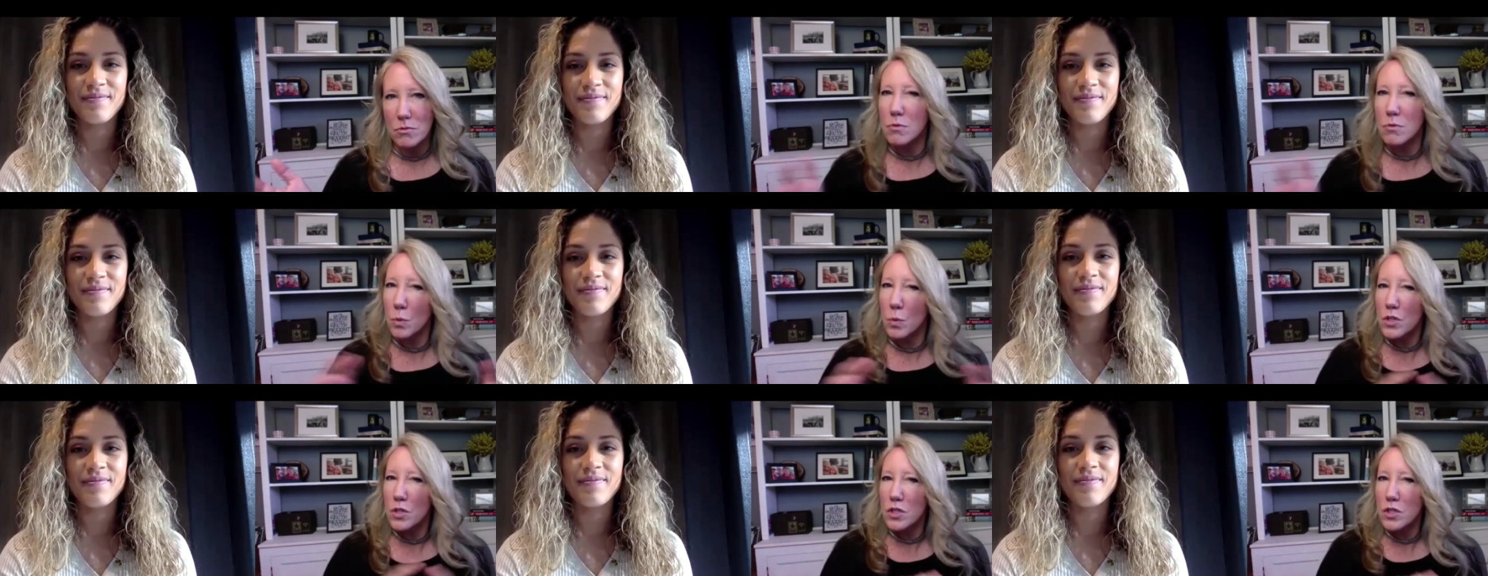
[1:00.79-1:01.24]

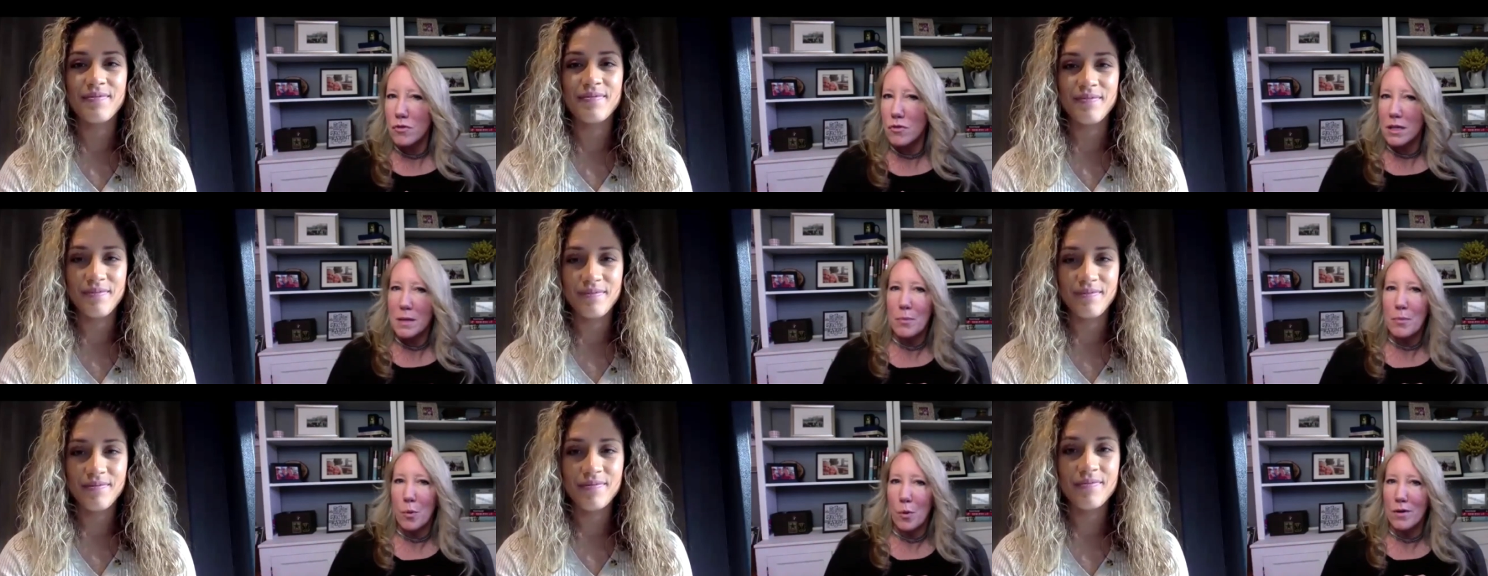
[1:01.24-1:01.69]
Speaker 1: which is
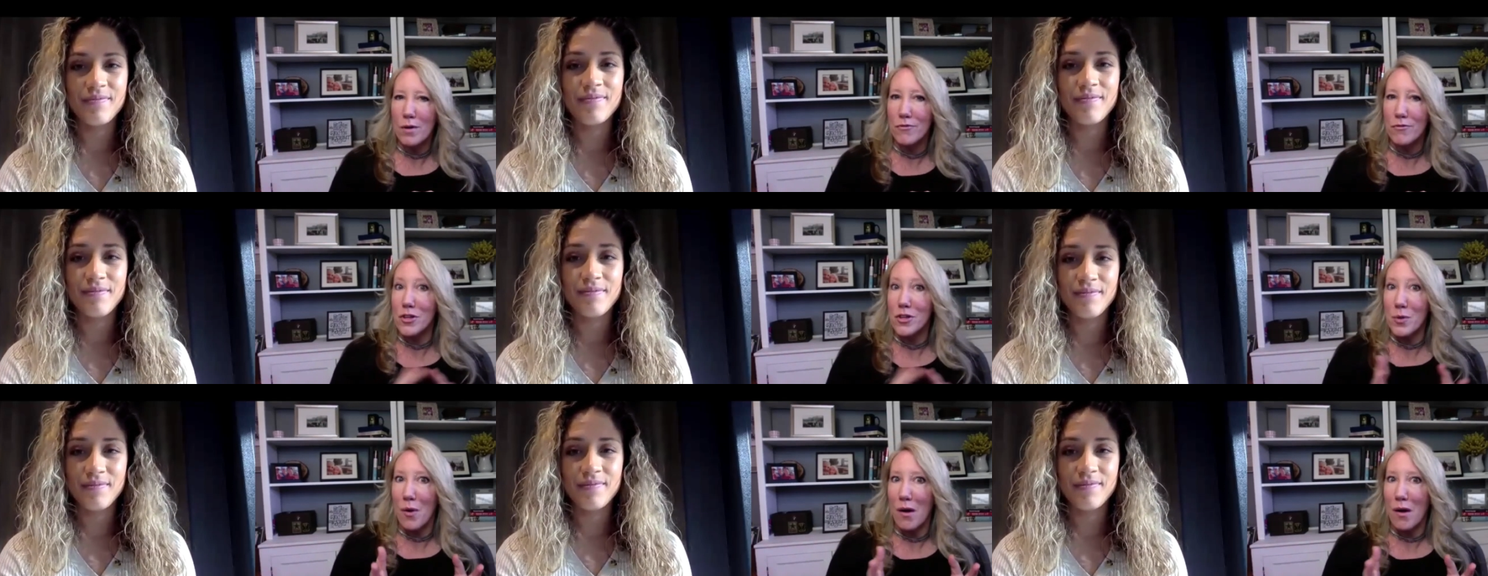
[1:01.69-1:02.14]
really important
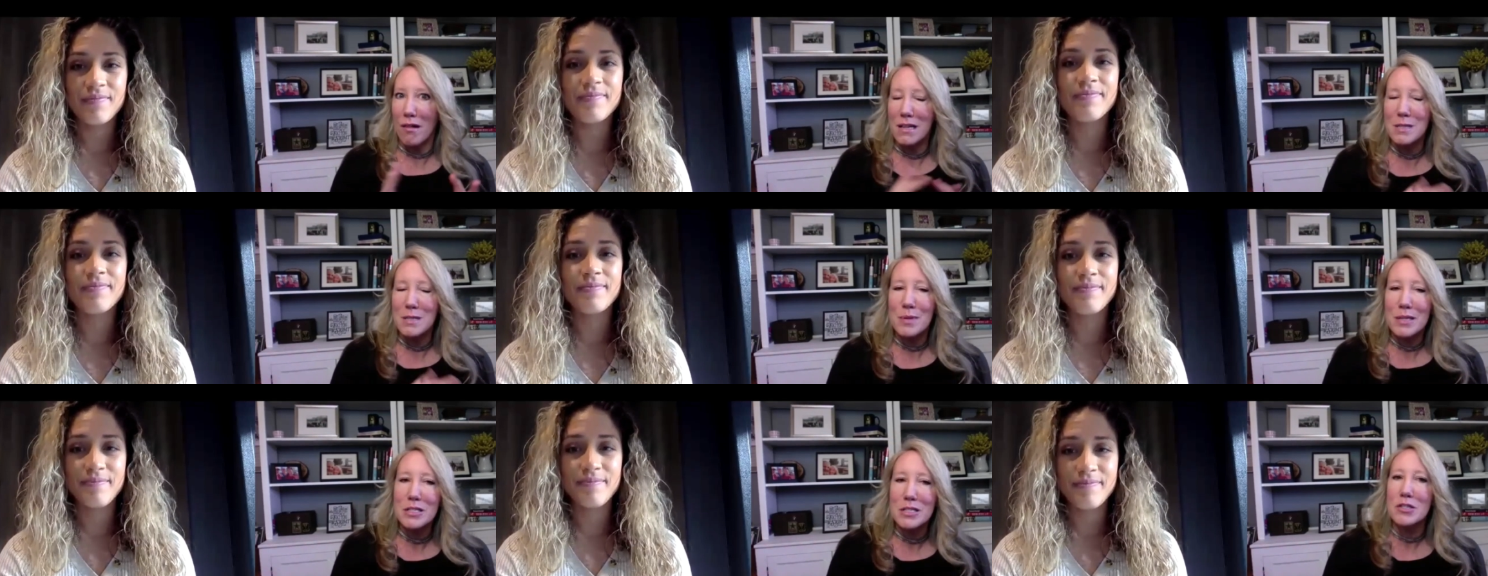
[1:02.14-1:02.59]
for you all as
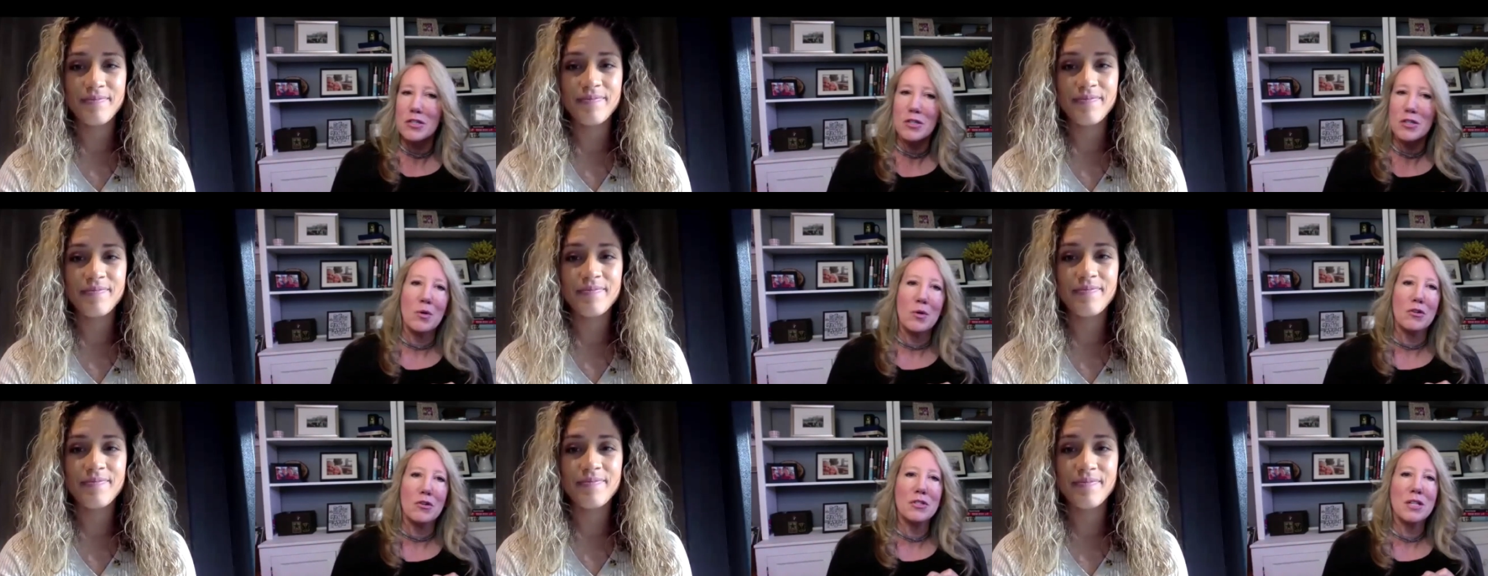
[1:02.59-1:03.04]
business
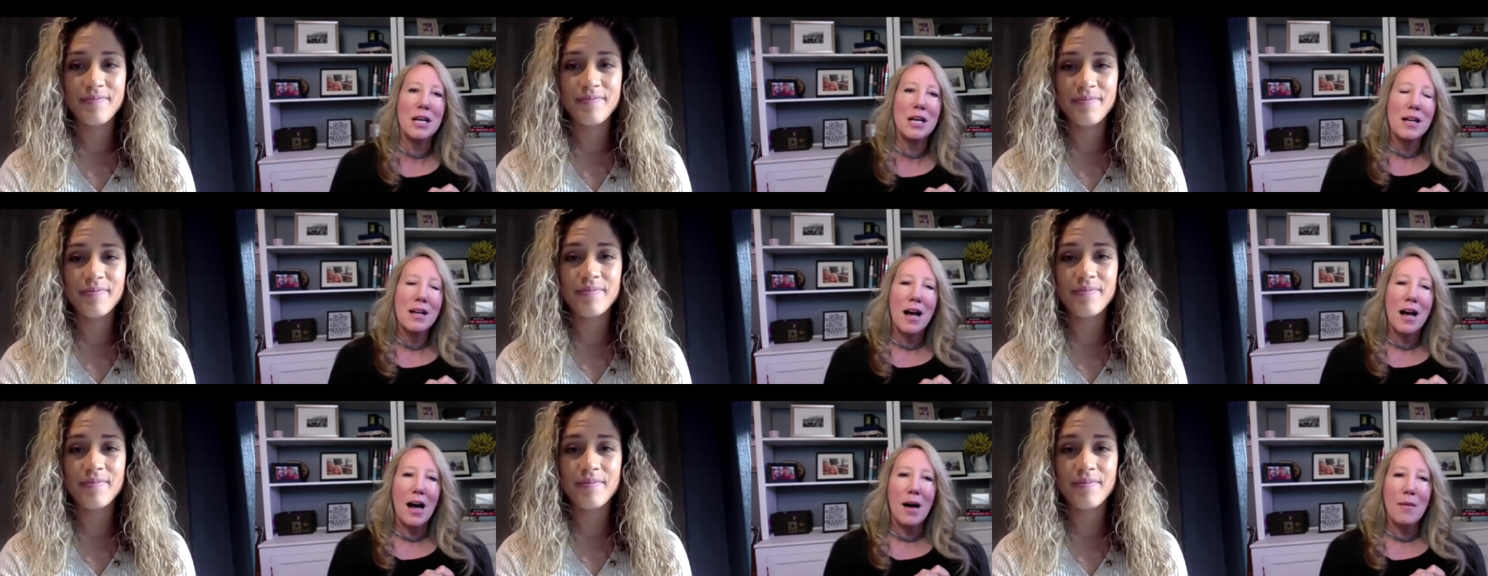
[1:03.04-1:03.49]
owners.
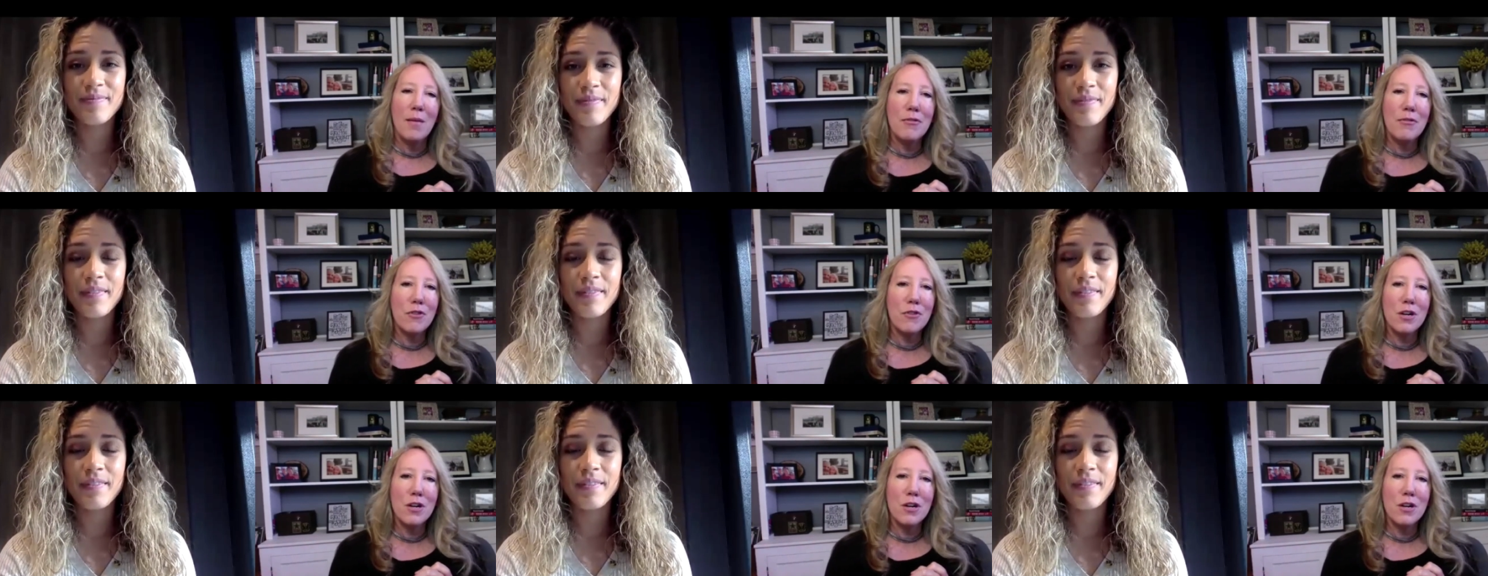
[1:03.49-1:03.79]
A